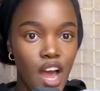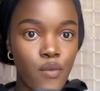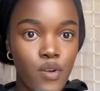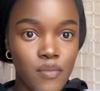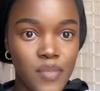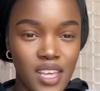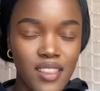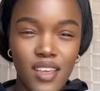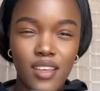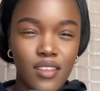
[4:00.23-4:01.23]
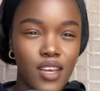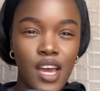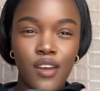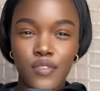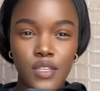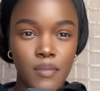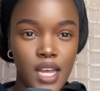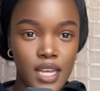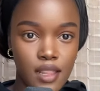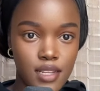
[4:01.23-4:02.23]
R&B. They're kind of similar
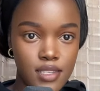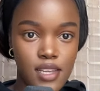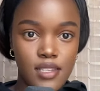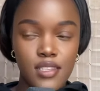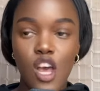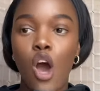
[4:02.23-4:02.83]
in that sense.